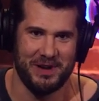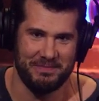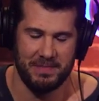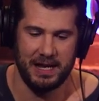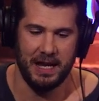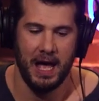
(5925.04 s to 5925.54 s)

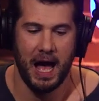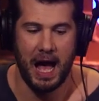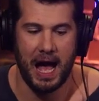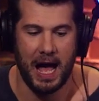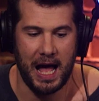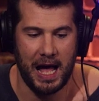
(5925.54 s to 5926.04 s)
Whip me.
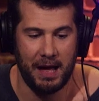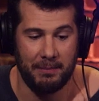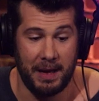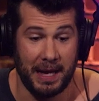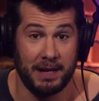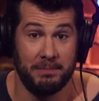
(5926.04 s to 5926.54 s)

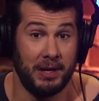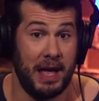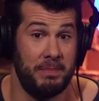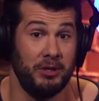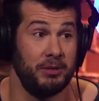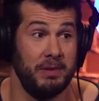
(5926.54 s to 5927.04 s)
I
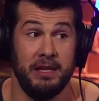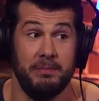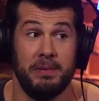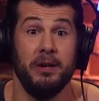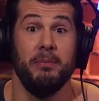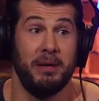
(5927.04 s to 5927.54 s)
build a Meade
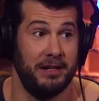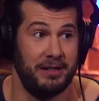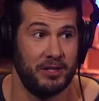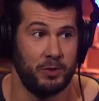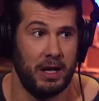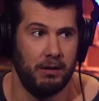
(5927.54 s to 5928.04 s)
and pyramid as well.